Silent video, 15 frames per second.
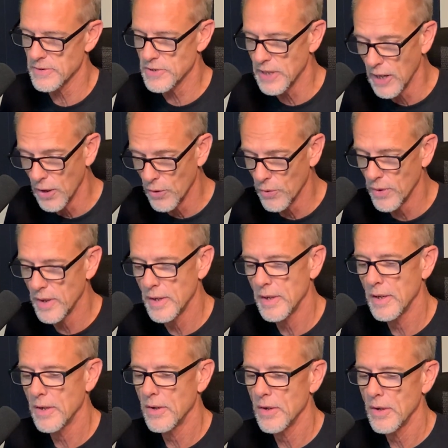So
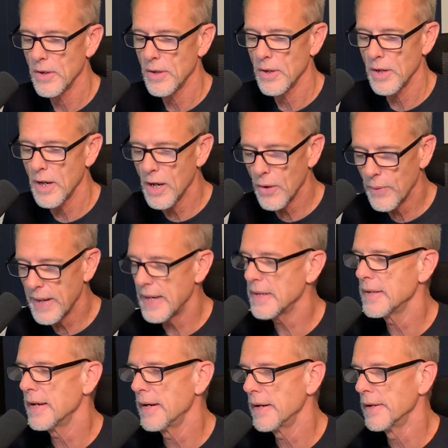go
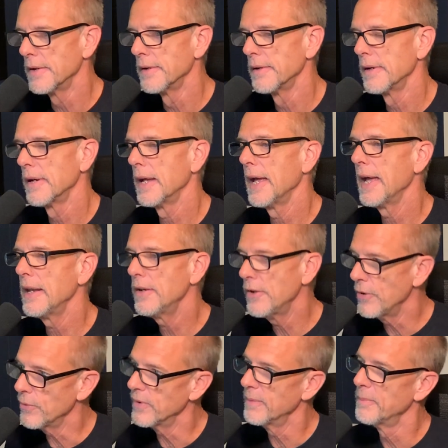out there and
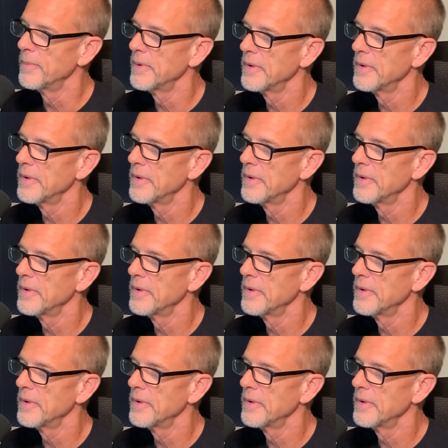do them.